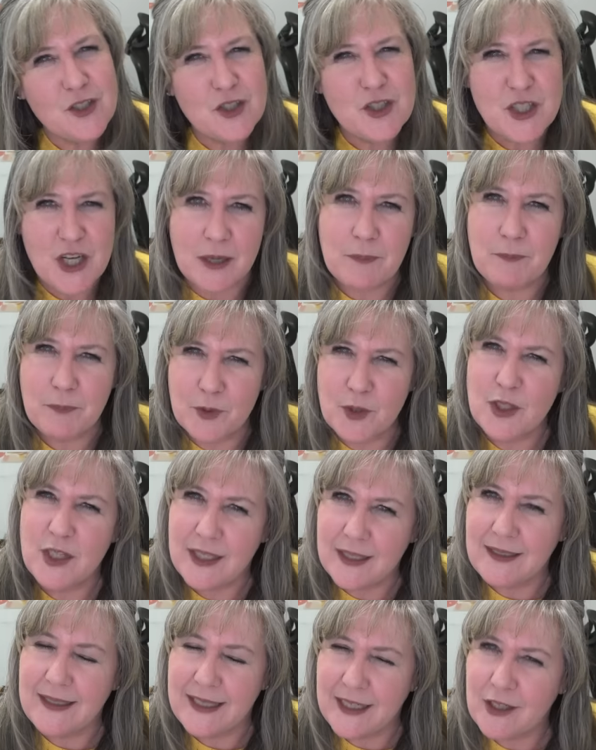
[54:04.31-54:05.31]
your checkbook
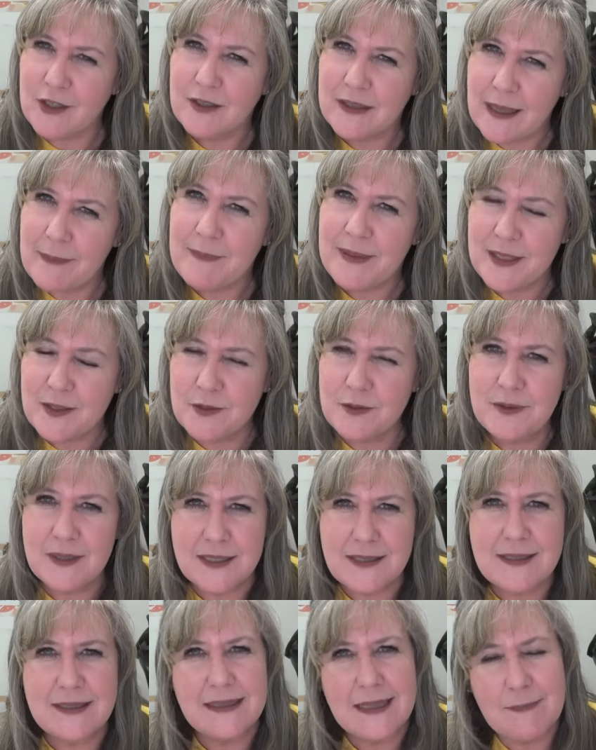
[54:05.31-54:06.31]
and here let me do
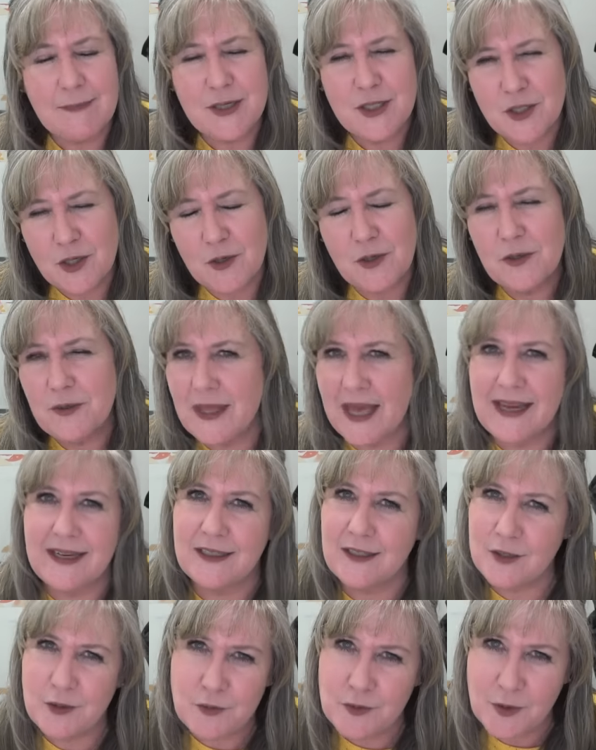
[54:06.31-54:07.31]
this and let me show you that
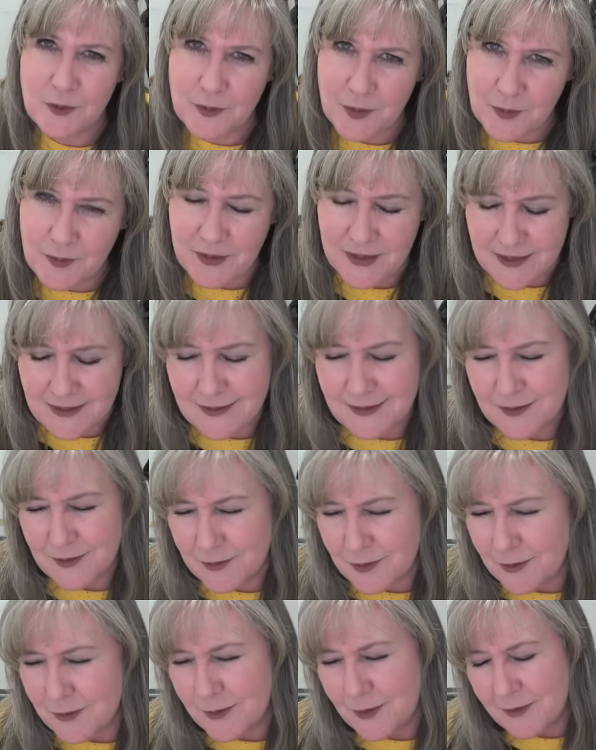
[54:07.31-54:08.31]
and you don't know this and you
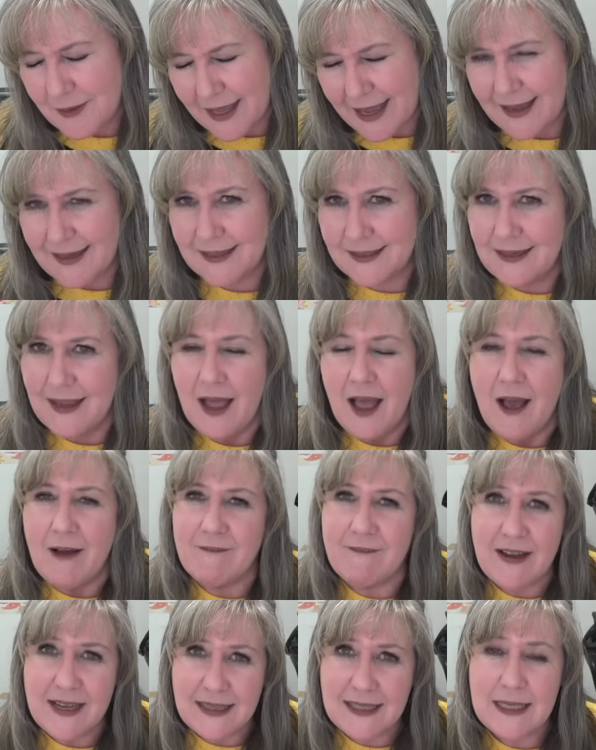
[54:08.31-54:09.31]
don't know that and
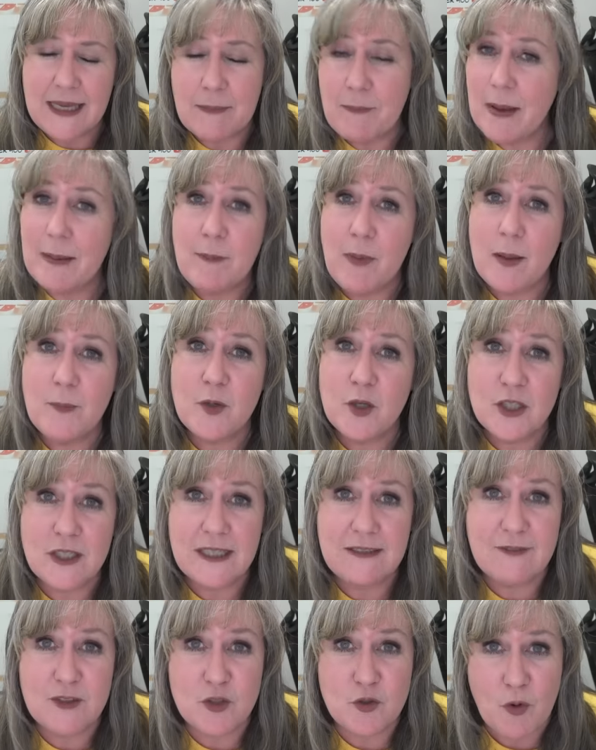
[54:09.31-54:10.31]
finally and my mom couldn't
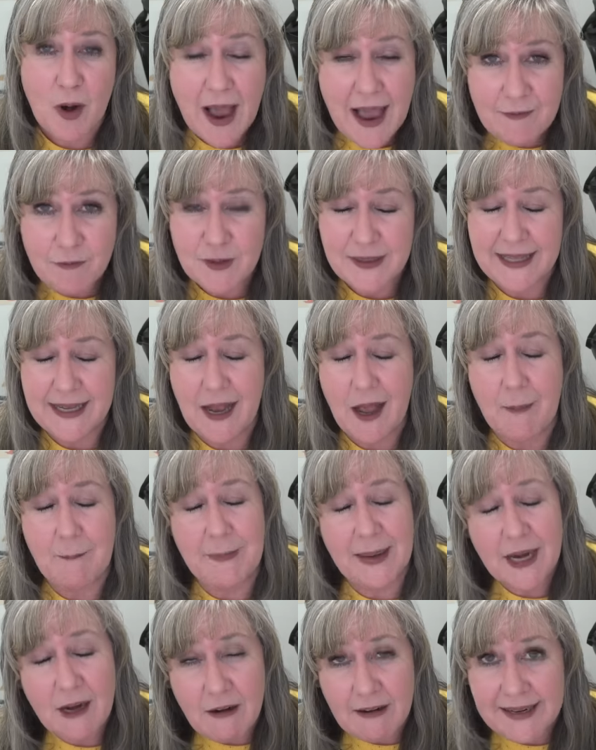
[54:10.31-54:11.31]
even drive when they got
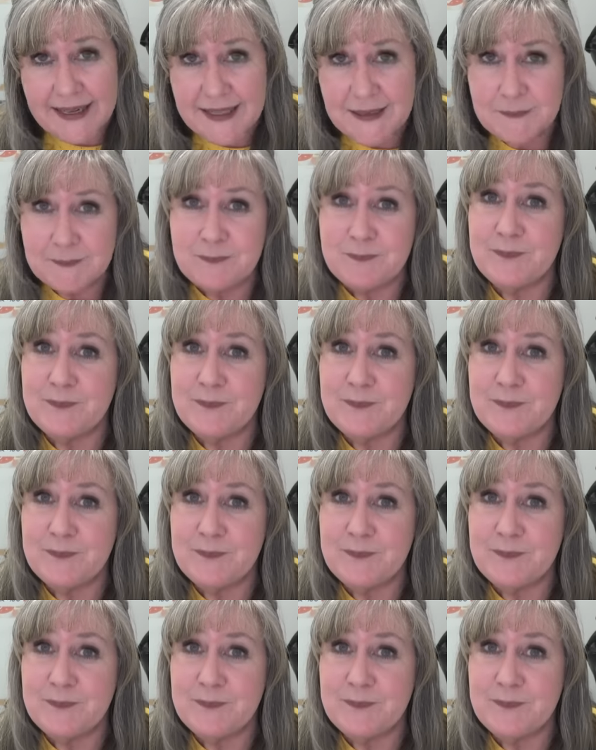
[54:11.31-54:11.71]
married